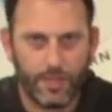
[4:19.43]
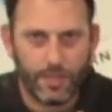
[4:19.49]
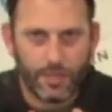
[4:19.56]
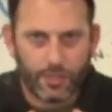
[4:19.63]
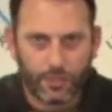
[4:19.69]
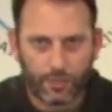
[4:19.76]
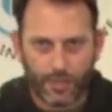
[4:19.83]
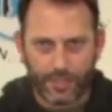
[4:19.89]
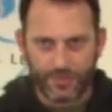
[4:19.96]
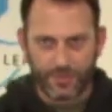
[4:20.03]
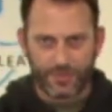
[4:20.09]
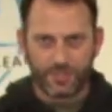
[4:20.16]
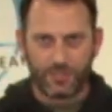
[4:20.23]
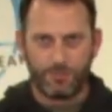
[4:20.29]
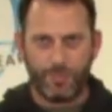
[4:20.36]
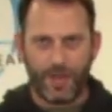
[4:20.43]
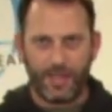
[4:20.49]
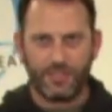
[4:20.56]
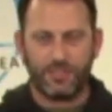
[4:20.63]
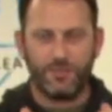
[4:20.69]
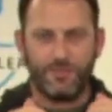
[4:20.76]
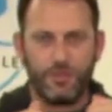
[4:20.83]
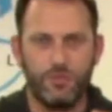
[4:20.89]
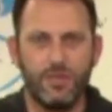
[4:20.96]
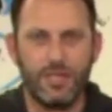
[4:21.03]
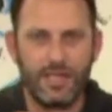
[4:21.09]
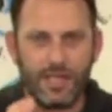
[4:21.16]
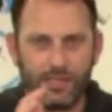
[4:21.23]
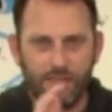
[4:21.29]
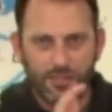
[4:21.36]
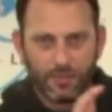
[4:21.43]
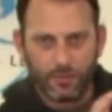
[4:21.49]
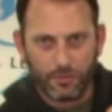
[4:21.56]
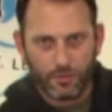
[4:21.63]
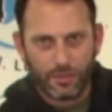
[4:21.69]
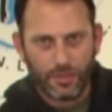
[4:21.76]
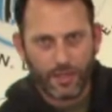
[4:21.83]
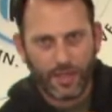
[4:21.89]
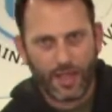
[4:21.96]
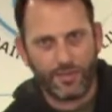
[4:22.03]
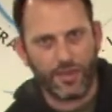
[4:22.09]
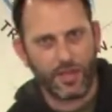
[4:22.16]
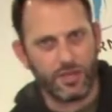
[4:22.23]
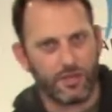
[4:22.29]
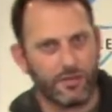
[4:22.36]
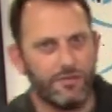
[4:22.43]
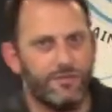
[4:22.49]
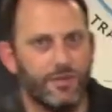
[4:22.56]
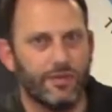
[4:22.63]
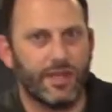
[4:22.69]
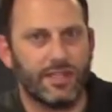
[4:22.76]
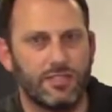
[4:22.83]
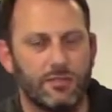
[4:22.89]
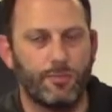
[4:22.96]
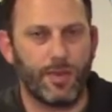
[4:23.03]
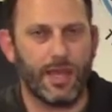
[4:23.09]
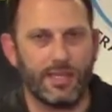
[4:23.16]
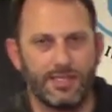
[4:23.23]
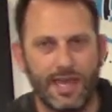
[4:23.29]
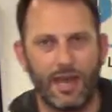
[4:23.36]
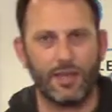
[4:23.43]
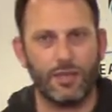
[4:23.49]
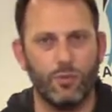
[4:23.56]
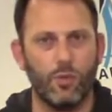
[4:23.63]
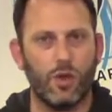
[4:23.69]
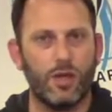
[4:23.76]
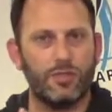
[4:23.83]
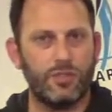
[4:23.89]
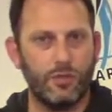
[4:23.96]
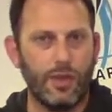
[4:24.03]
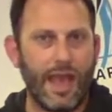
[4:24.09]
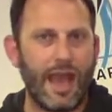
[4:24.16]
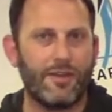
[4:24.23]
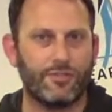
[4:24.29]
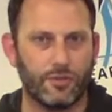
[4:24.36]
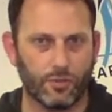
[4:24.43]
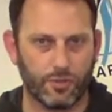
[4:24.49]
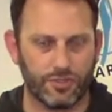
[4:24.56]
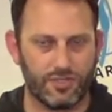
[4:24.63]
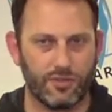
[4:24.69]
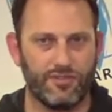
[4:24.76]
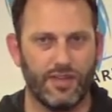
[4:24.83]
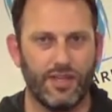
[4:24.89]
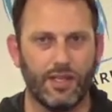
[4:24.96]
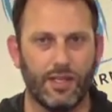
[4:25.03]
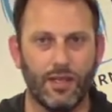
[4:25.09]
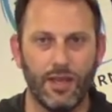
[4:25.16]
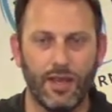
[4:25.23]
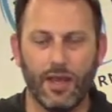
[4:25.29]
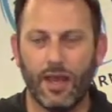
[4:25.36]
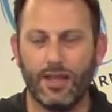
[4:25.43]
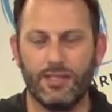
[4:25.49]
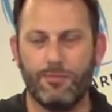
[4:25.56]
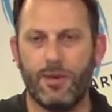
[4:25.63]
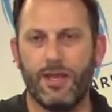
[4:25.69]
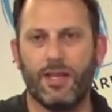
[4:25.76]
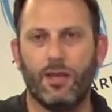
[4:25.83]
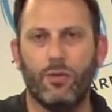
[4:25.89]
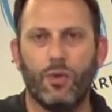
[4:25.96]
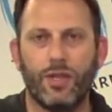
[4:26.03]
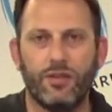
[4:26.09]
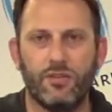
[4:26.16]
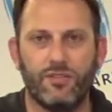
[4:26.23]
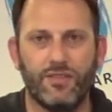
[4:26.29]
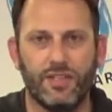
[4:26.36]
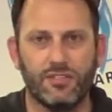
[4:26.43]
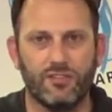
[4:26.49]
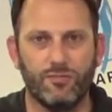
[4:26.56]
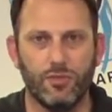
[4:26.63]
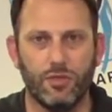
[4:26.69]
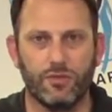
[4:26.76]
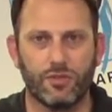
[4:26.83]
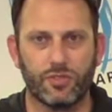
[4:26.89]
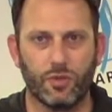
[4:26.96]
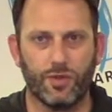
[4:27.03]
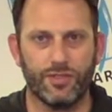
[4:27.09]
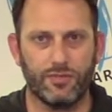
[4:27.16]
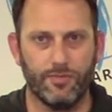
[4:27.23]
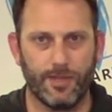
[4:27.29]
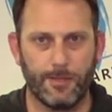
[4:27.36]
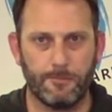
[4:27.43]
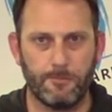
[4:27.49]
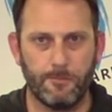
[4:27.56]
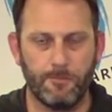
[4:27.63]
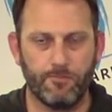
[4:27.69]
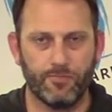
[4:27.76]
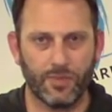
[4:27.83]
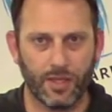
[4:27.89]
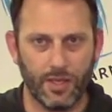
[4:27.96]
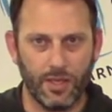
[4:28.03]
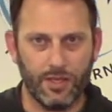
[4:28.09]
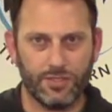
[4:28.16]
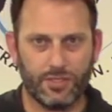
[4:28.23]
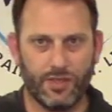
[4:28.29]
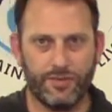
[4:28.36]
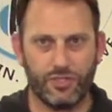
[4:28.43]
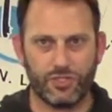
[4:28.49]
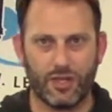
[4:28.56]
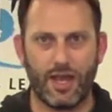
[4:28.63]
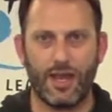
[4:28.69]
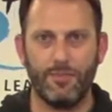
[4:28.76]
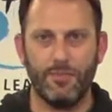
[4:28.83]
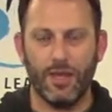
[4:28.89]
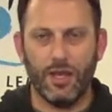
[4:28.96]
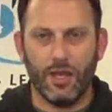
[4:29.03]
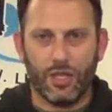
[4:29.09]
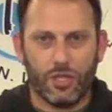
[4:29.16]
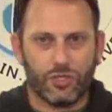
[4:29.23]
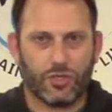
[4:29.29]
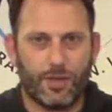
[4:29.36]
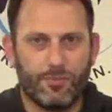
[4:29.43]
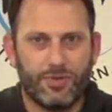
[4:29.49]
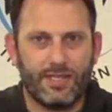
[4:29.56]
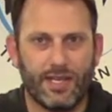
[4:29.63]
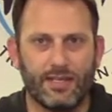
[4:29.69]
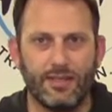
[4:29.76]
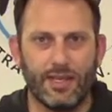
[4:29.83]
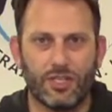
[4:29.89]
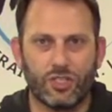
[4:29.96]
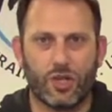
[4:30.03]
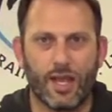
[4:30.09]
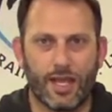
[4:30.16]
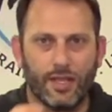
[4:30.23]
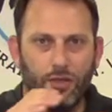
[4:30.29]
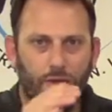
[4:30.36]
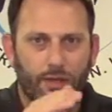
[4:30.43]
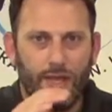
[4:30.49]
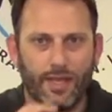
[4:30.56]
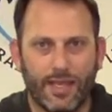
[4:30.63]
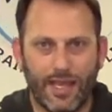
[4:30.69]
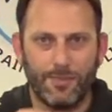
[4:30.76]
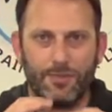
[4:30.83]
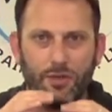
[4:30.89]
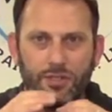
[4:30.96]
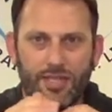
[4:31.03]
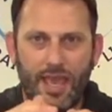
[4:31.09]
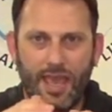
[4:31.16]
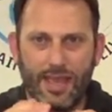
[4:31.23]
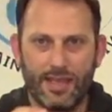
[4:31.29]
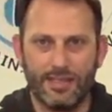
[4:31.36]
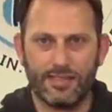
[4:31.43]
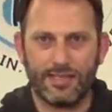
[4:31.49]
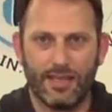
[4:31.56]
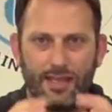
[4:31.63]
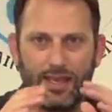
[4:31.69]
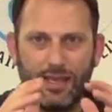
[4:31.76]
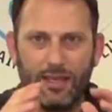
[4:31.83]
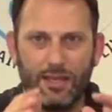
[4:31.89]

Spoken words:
create the space if you need to, and then you can fill that space how you want to afterwards, depending on what your defensive maneuver is going to be. So give it a try. Try protecting that triangle. Keep those hands in a